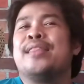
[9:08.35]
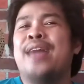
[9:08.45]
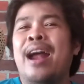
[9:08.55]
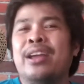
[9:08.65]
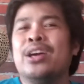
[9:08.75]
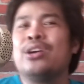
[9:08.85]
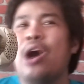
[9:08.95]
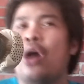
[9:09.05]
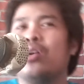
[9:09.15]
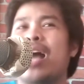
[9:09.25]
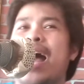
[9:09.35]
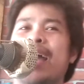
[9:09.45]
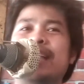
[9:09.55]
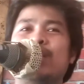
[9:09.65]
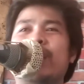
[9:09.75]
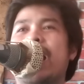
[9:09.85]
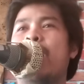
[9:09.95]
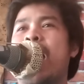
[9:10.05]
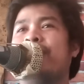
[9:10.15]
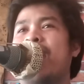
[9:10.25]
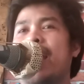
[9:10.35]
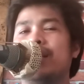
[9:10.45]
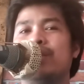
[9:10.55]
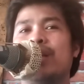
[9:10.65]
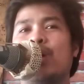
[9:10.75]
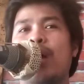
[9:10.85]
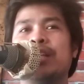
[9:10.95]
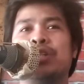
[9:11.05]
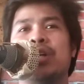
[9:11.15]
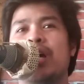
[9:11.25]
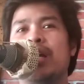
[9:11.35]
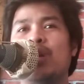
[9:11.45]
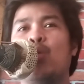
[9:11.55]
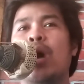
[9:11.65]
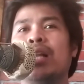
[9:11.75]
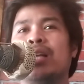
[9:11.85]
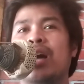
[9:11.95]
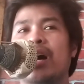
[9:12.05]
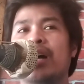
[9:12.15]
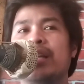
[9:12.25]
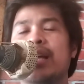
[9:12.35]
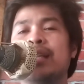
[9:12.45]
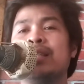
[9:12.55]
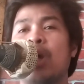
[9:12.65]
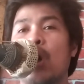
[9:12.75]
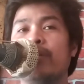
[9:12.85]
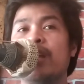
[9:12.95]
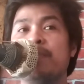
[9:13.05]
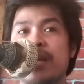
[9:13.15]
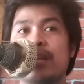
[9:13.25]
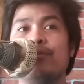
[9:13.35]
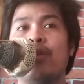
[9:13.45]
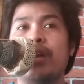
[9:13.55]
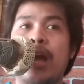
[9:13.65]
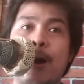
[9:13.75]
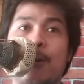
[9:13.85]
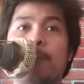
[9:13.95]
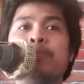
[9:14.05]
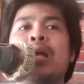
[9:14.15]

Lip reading: there you go, guys. We now have answered the question, what good does COVID mean for you?